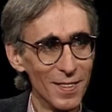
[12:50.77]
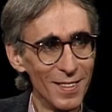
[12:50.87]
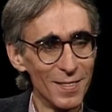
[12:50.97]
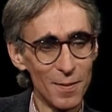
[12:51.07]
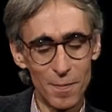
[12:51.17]

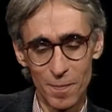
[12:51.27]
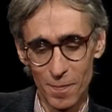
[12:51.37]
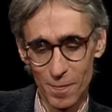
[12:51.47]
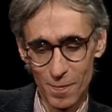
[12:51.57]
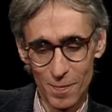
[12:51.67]
David Ives,
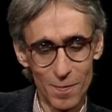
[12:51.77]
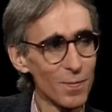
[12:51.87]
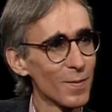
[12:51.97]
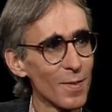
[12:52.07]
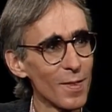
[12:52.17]
it's great to have
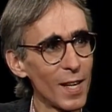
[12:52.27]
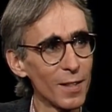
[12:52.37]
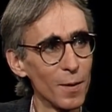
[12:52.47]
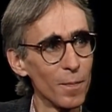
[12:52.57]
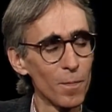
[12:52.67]
you come back
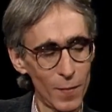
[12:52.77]
anytime.